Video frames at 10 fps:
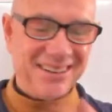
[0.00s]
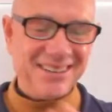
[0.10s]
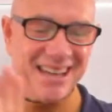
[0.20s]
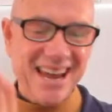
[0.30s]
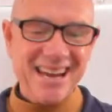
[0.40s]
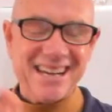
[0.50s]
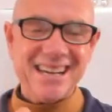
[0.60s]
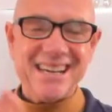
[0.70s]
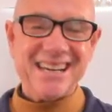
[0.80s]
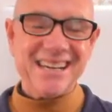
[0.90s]
Okay.
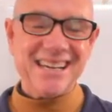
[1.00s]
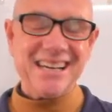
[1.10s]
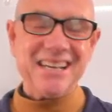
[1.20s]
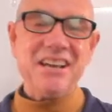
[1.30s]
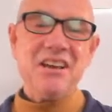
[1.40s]
Good, good, good.